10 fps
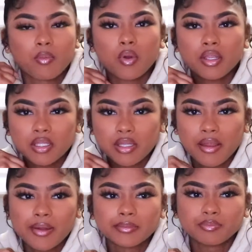working
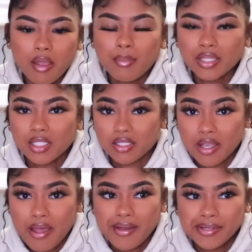there, I met this
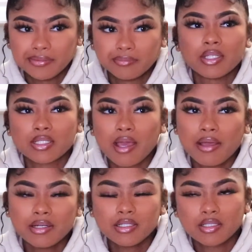guy
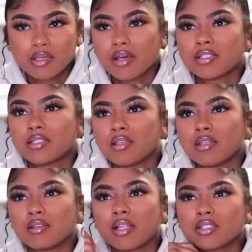and his
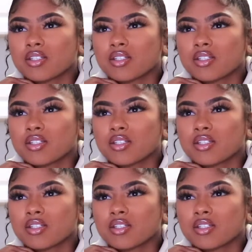cousin. Let's